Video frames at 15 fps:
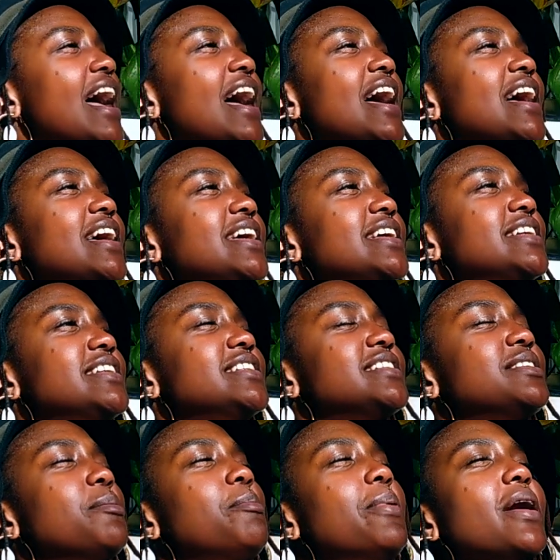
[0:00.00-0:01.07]
and
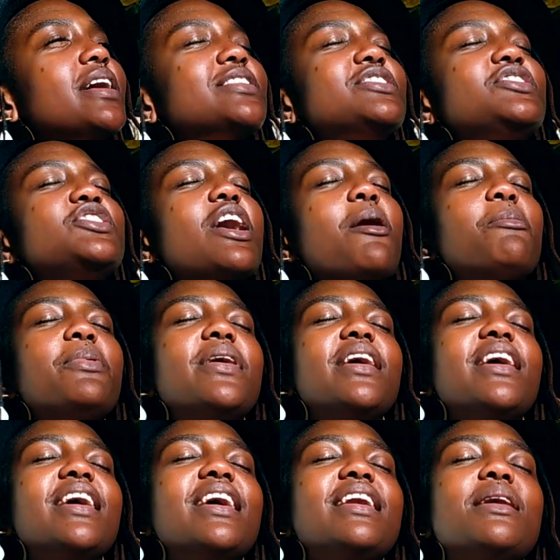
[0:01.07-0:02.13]
the birds
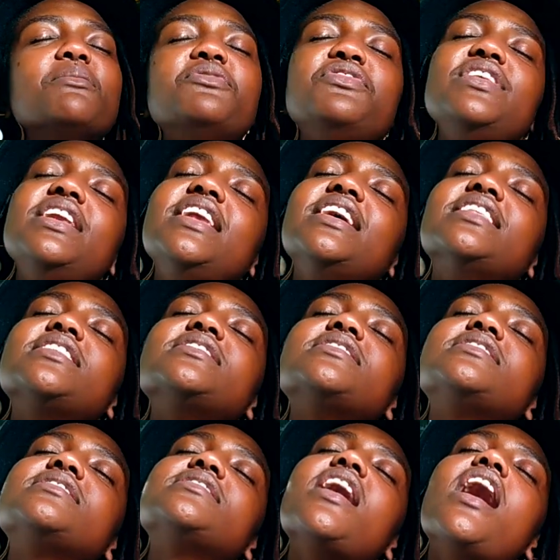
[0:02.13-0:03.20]
chirping, and I'm feeling the
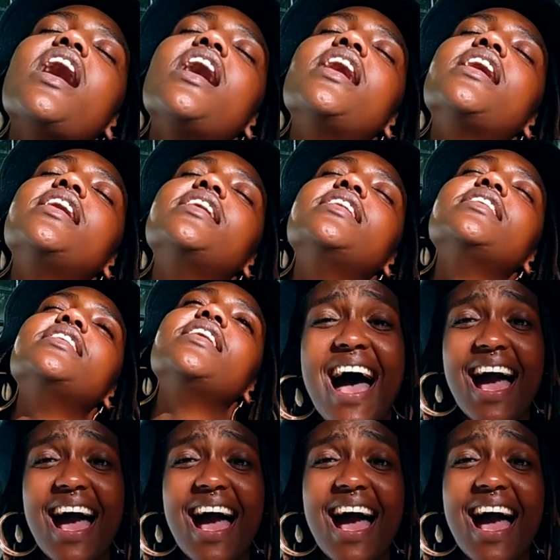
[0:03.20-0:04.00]
sun.